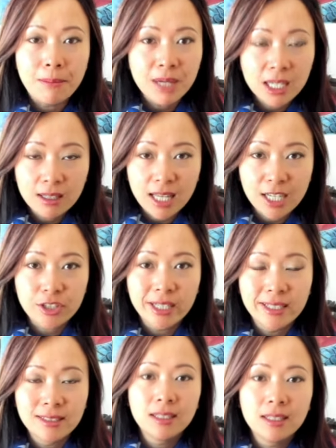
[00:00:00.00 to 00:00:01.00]

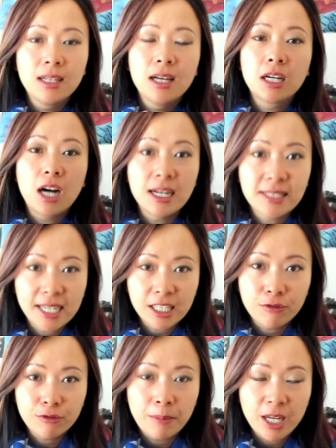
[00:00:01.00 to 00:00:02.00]
collection, contact
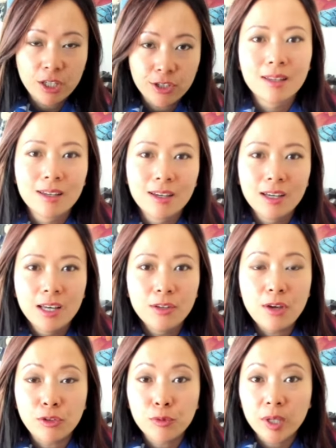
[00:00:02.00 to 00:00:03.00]
information. You
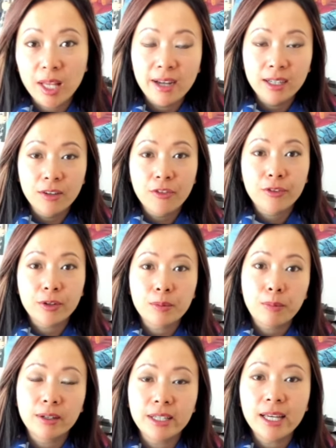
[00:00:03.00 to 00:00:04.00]
have to rely on
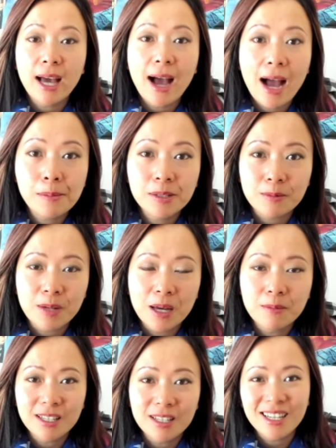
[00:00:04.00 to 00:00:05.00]
third-party apps.
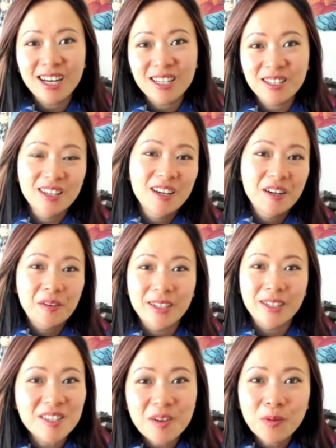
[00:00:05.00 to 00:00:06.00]
Sometimes it does or it
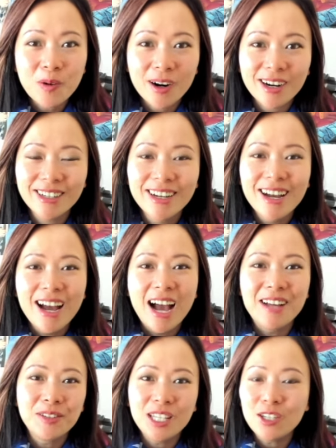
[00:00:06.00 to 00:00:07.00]
doesn't work, and
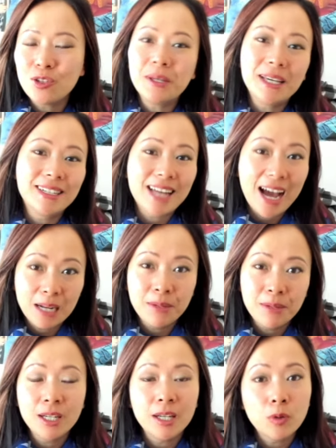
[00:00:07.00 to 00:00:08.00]
you need to be an
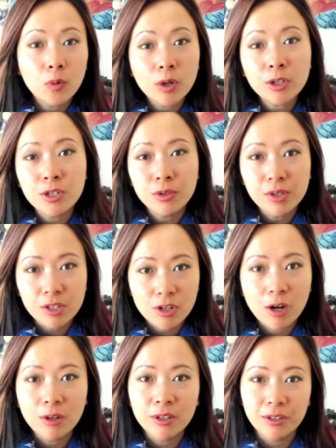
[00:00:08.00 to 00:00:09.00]
admin in order to
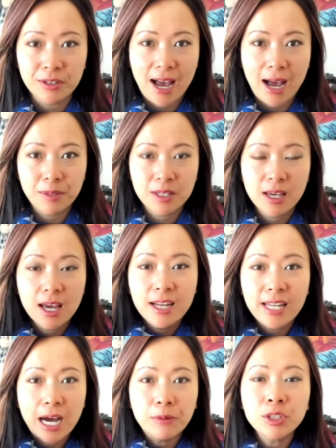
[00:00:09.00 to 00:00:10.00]
install those apps.
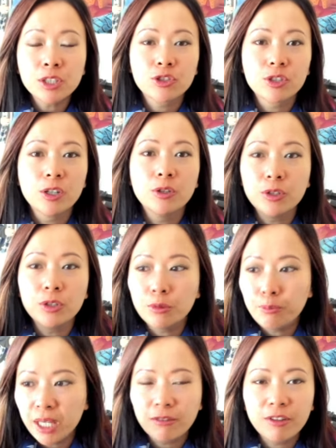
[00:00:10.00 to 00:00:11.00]
Now I want to show you
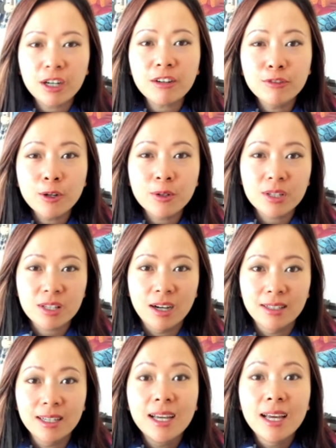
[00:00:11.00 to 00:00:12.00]
being very focused
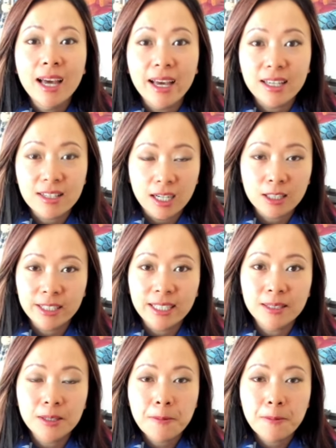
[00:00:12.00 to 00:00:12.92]
on Accelerate